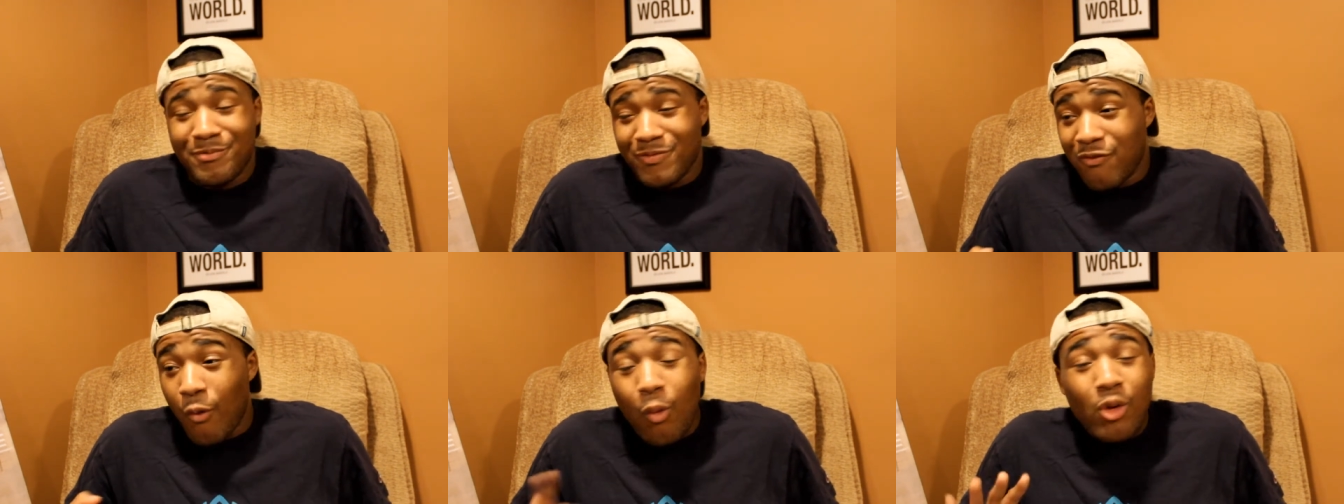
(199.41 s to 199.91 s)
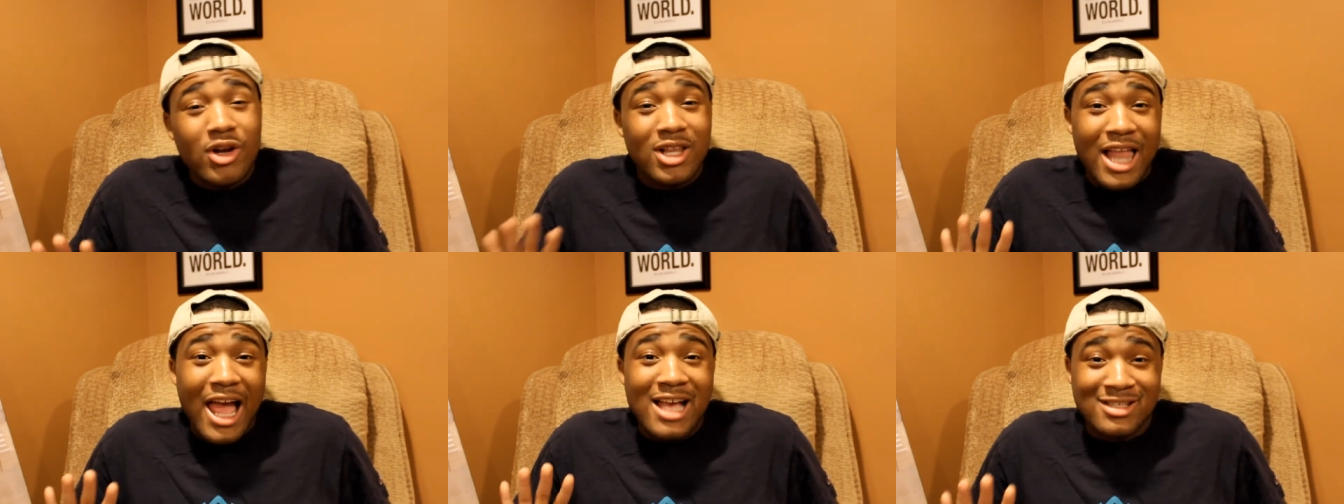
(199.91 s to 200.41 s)
four
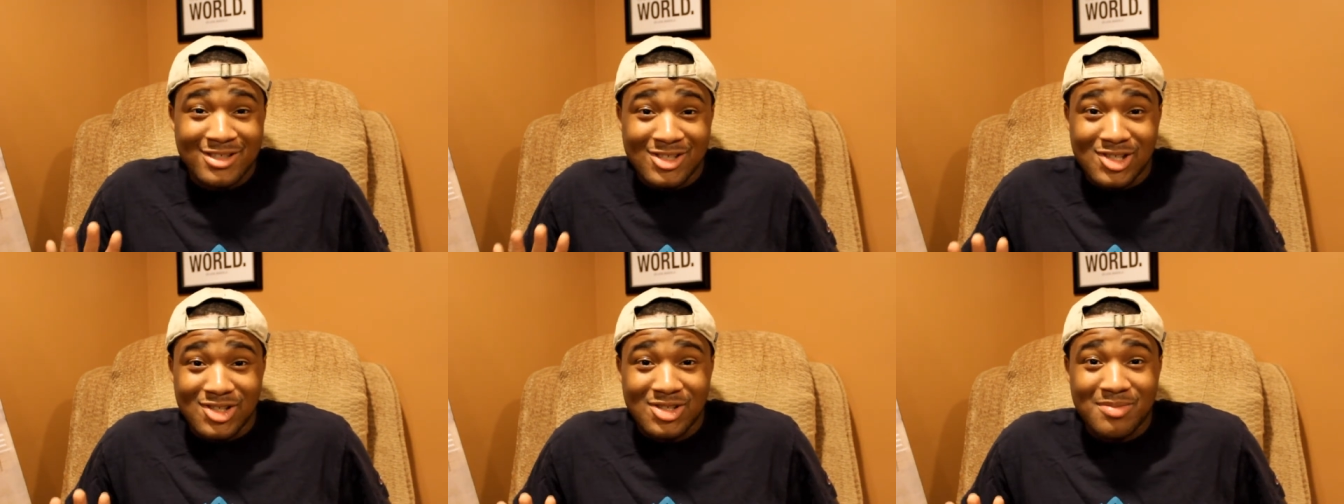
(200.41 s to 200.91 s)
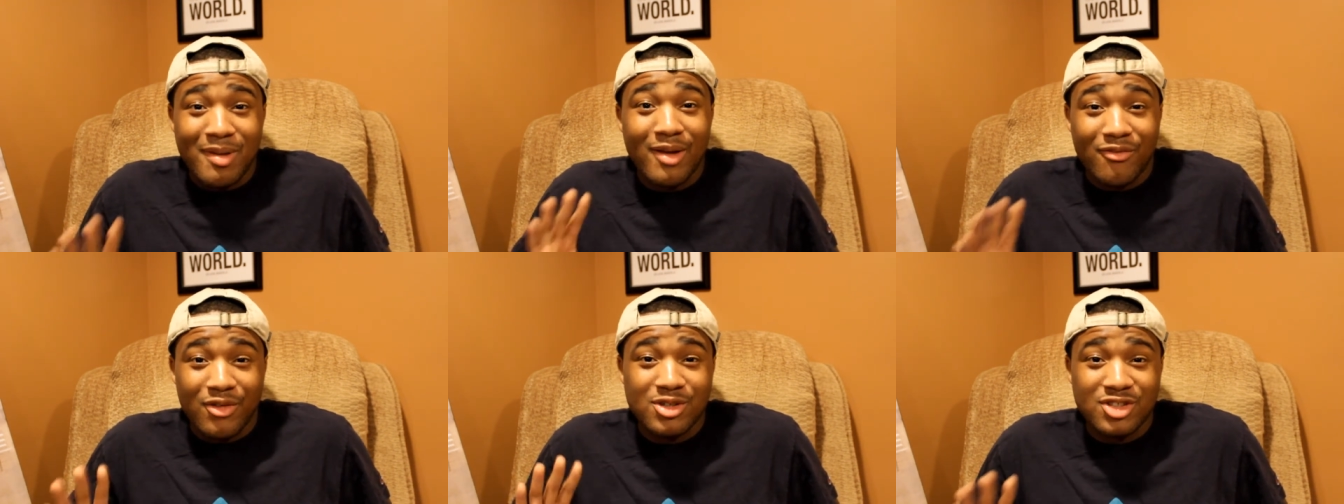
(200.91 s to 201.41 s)
classes
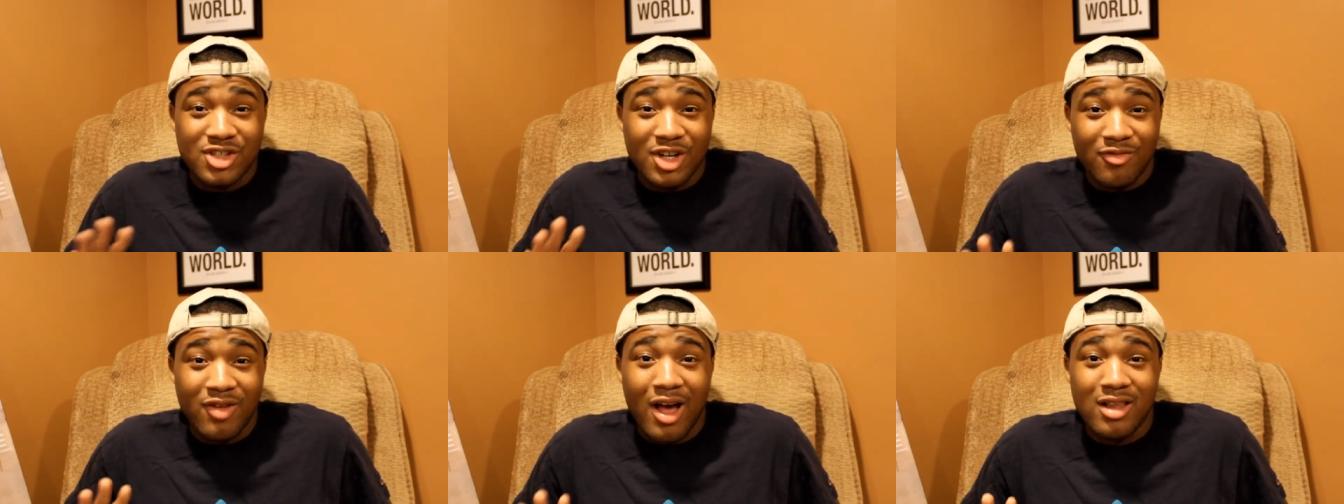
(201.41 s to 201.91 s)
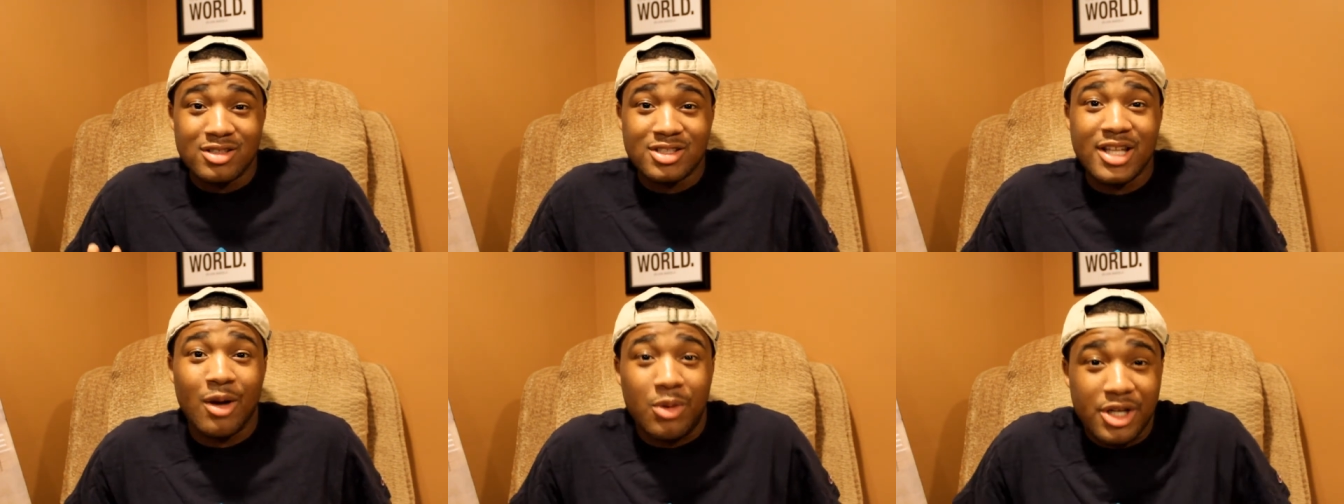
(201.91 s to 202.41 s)
my first year of
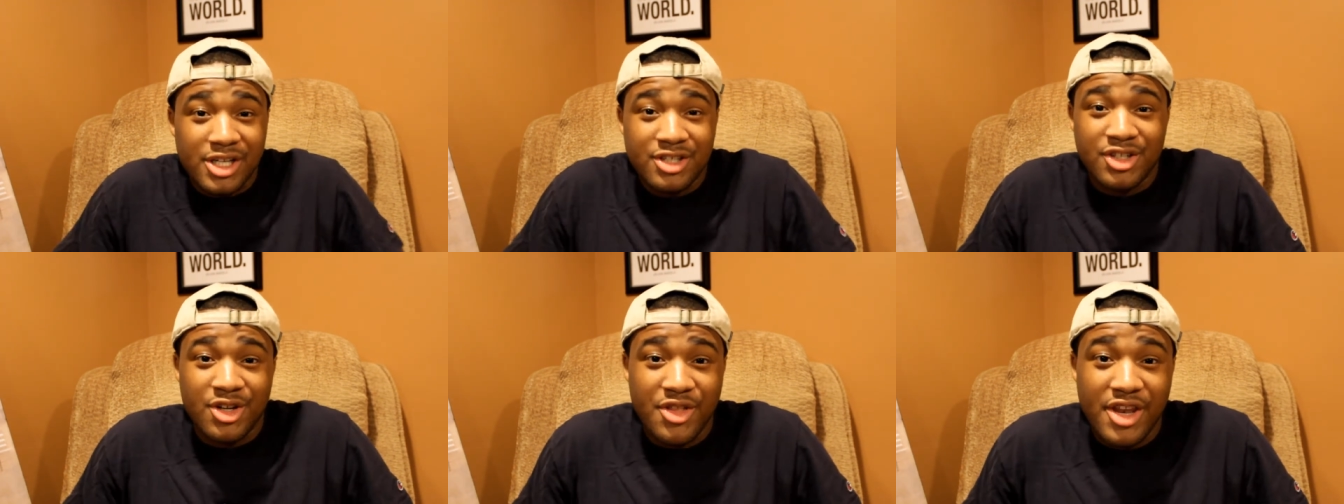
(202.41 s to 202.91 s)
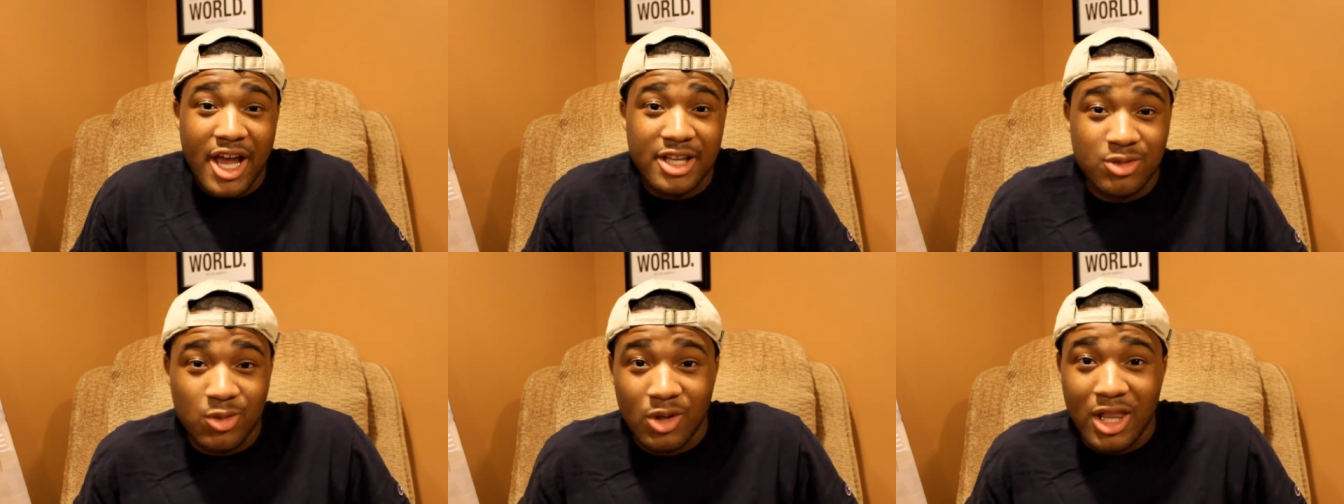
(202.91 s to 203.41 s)
college that were easier than
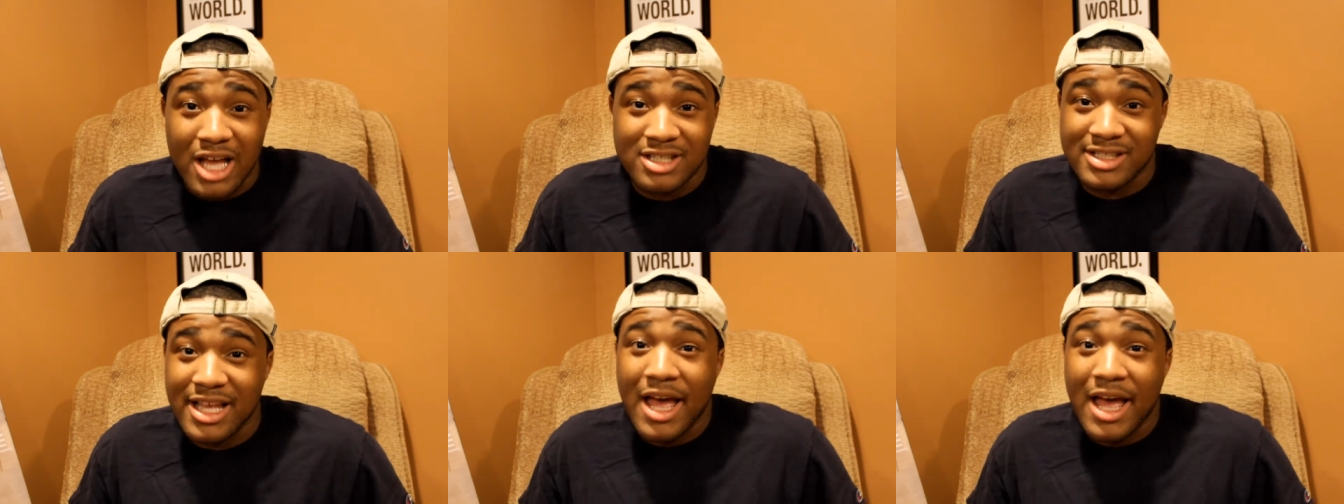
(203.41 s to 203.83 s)
high school classes.